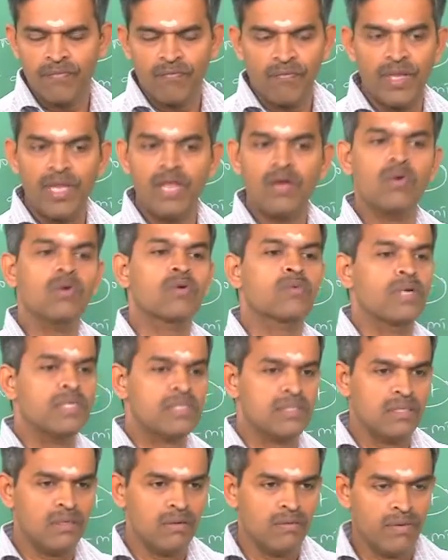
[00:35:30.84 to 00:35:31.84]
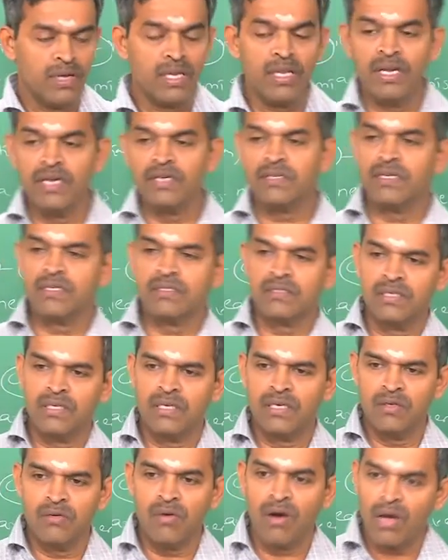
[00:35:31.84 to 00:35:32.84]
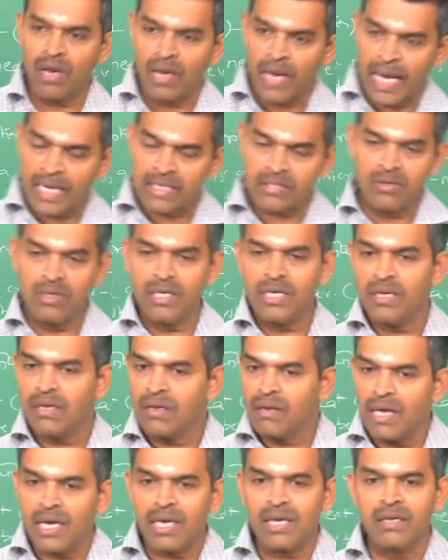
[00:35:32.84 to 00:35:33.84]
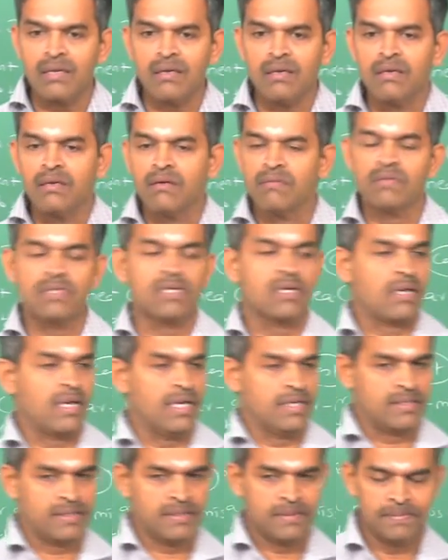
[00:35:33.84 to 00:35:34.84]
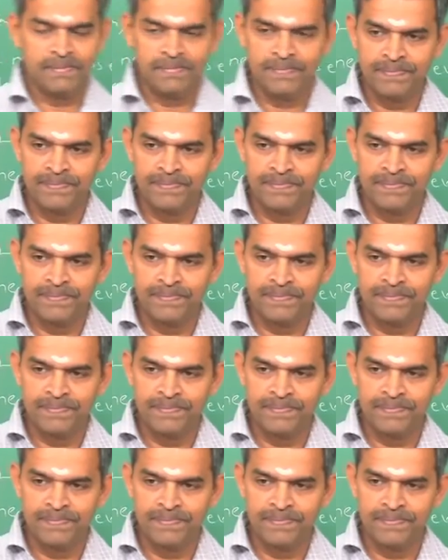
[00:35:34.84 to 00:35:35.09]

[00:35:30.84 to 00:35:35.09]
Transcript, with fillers: Very good question, very interesting. You are actually in line with the class.